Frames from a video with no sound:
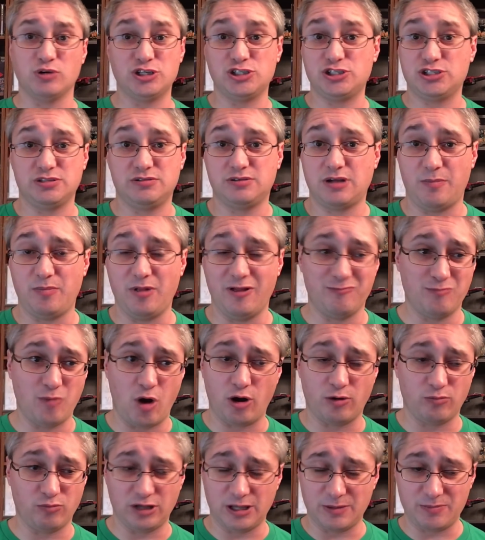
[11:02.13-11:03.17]
which a couple of them
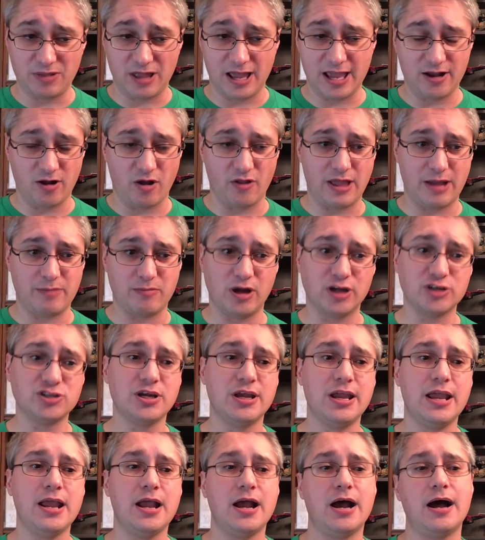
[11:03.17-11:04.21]
aren't really playing all that
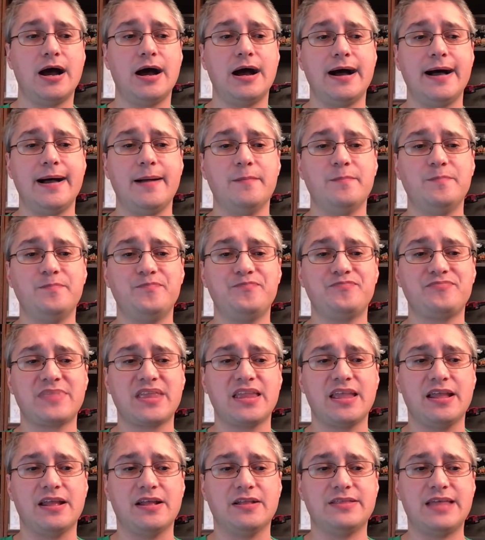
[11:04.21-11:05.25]
much,
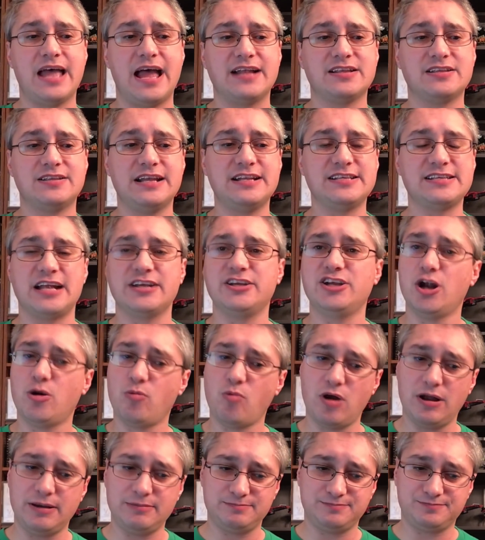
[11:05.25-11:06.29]
that they decide, you know
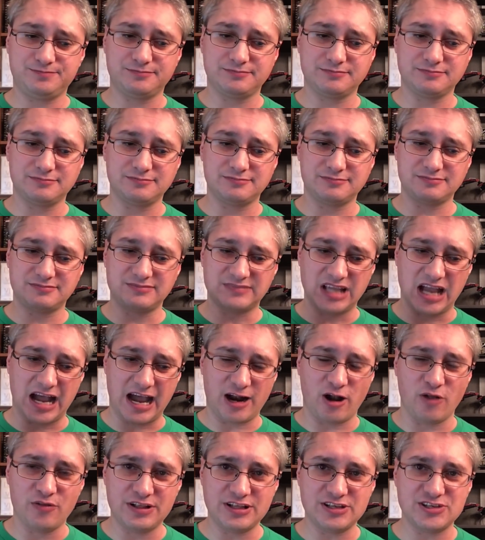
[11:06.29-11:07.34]
what,
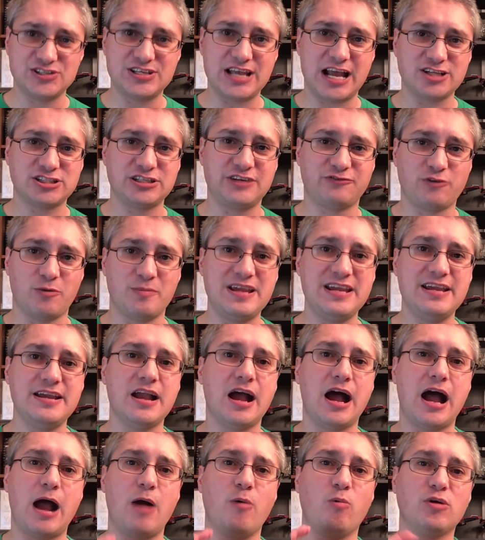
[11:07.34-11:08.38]
I don't think this is actually for
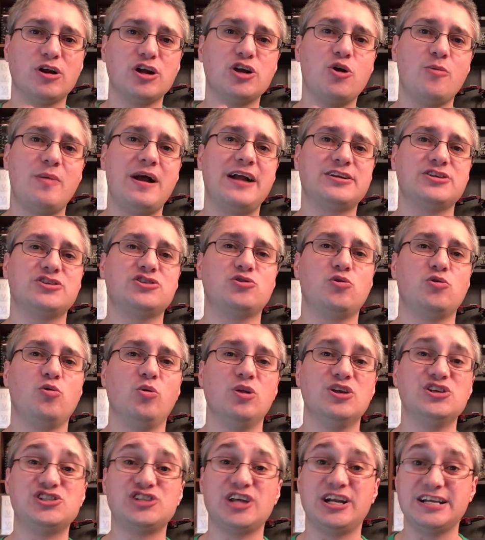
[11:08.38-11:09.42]
me. I want to go back to
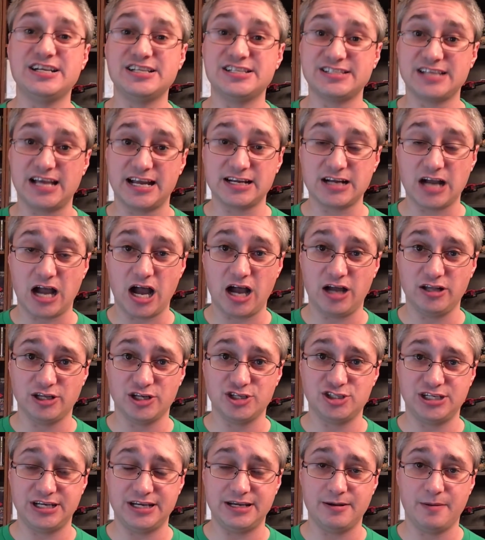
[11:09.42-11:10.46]
school and study
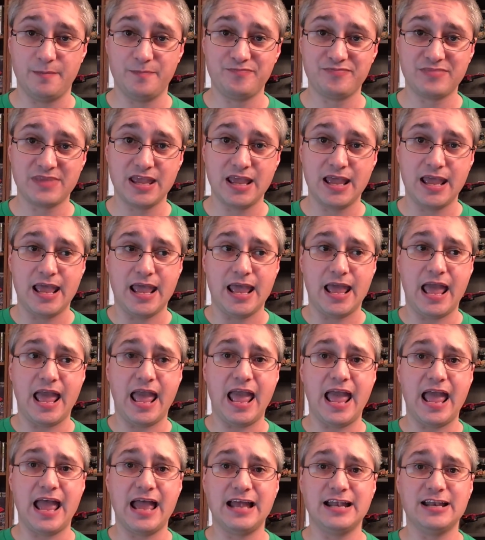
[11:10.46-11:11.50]
psychology.
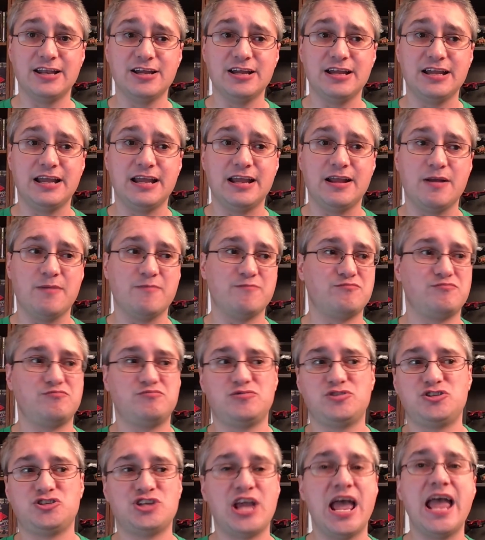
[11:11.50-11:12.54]
And
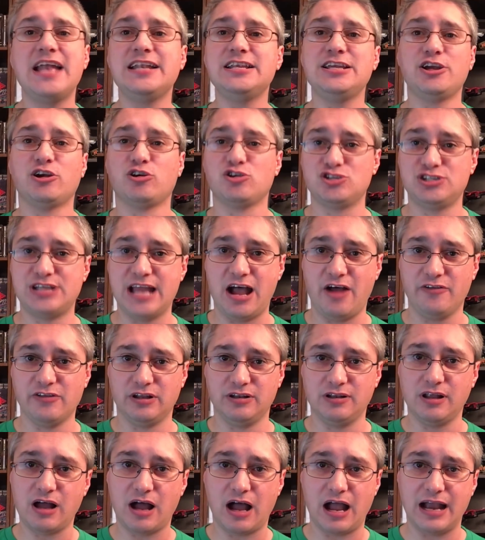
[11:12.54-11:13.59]
10 years down the
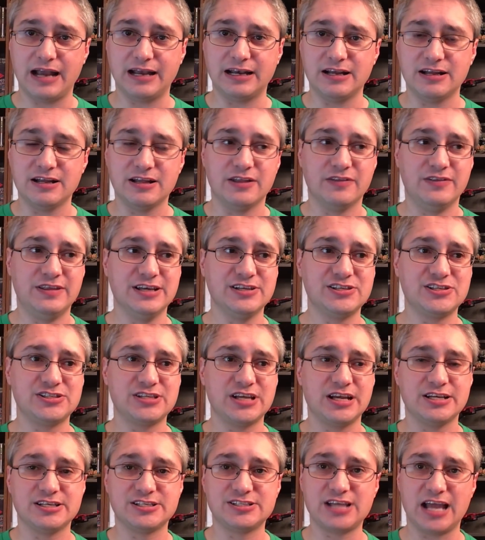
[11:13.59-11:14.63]
line,
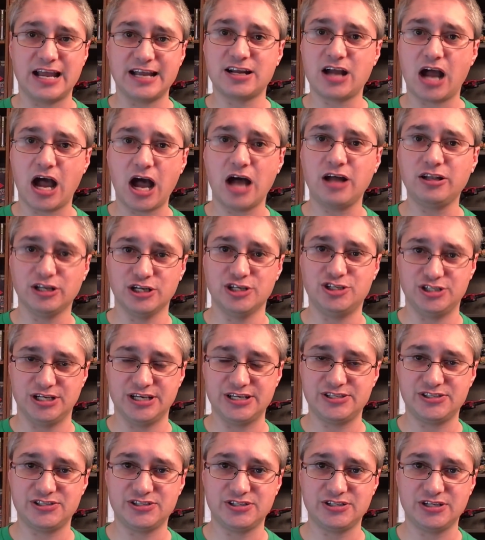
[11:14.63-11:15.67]
this
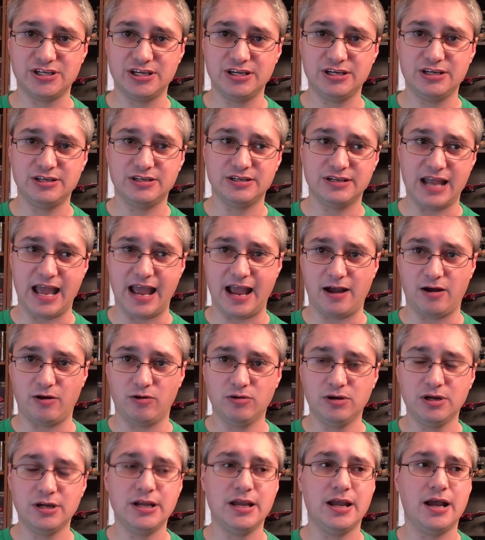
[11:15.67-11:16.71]
psychologist
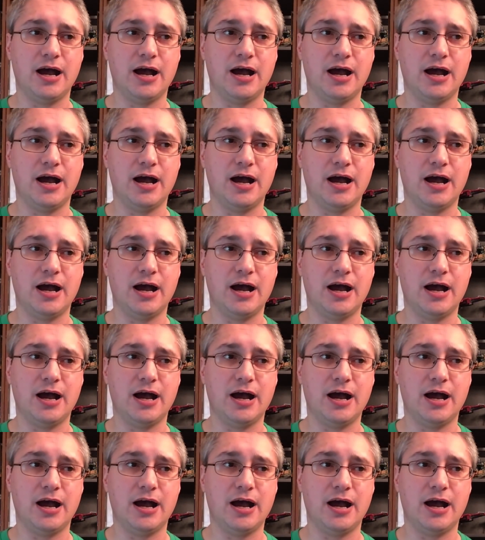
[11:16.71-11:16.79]
now